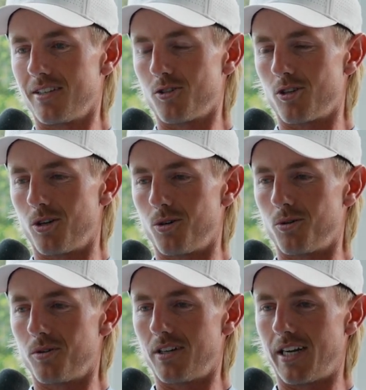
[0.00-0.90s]

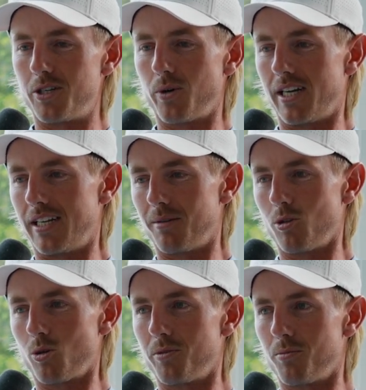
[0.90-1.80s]
So I knew I had to aim a
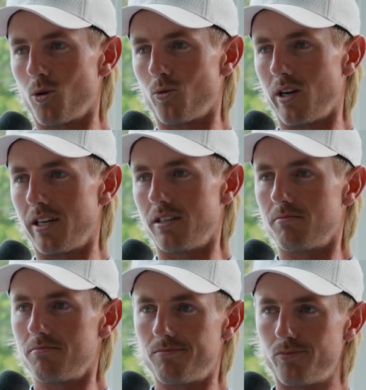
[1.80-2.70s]
little bit more right.
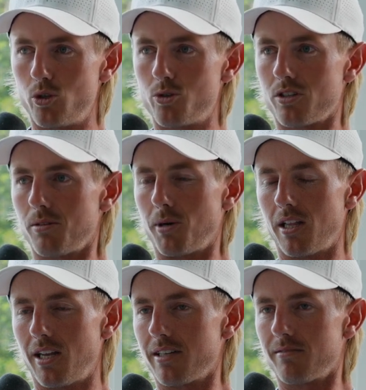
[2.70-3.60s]
Usually my
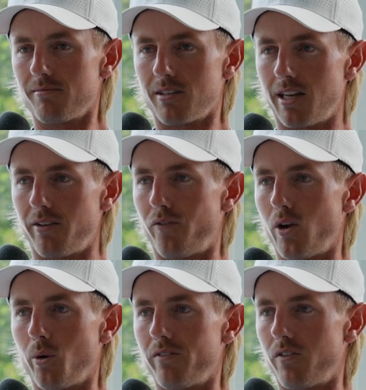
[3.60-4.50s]
like kind of
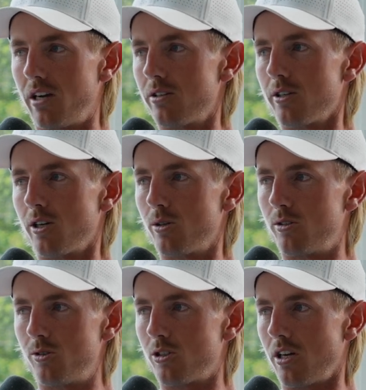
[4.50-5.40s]
fairway finder
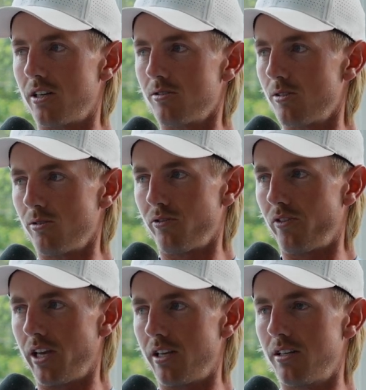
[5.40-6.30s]
go-to shot is a little
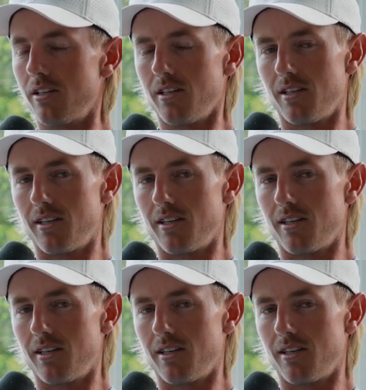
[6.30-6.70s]
fade.